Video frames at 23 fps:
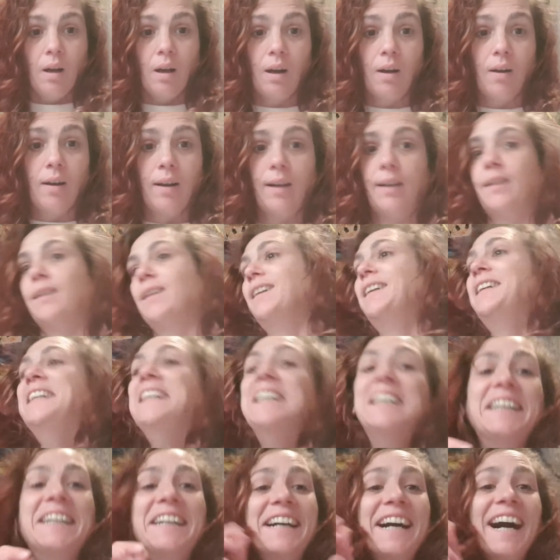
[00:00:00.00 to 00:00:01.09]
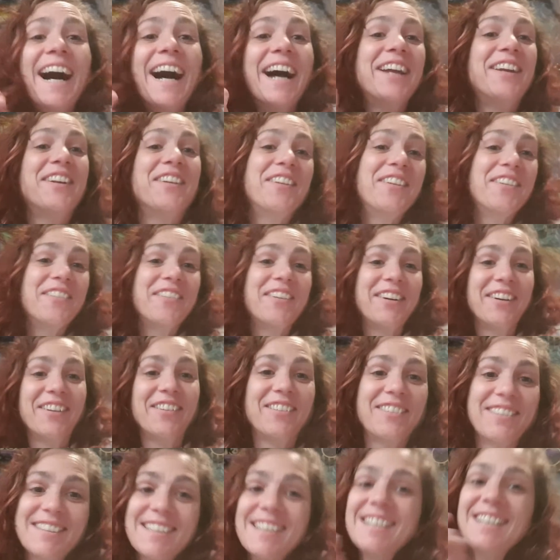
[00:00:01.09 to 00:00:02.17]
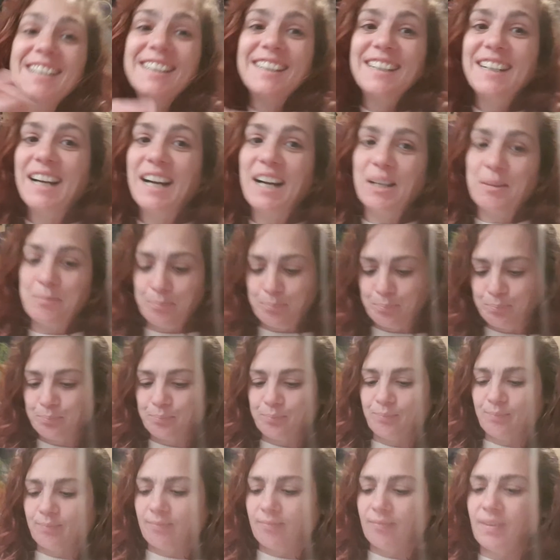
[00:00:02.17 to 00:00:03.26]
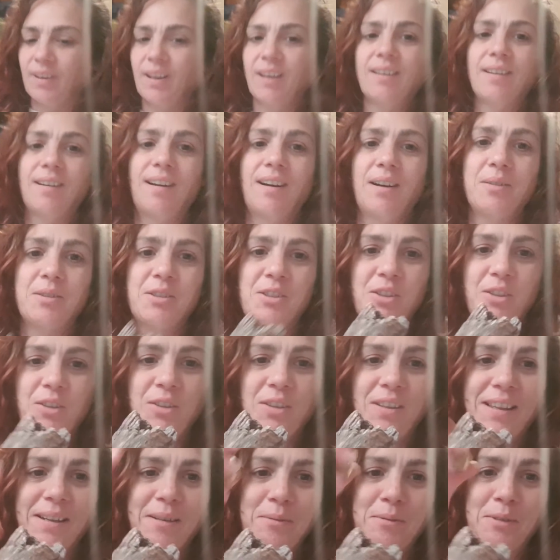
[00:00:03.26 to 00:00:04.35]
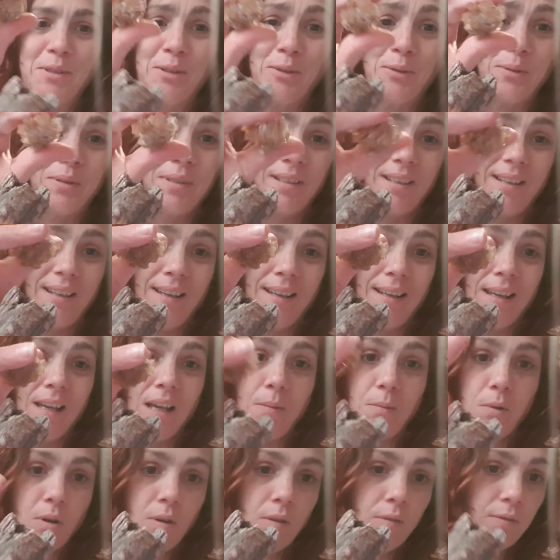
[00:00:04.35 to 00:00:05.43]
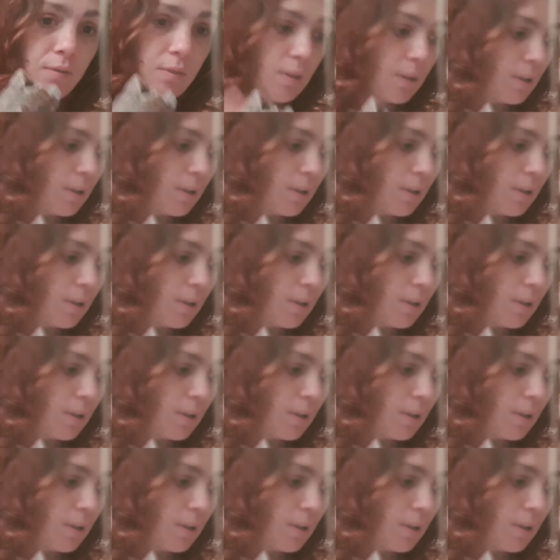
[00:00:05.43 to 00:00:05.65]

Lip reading: Alright, I don't know where I was. I was showing you that was loose. It came off.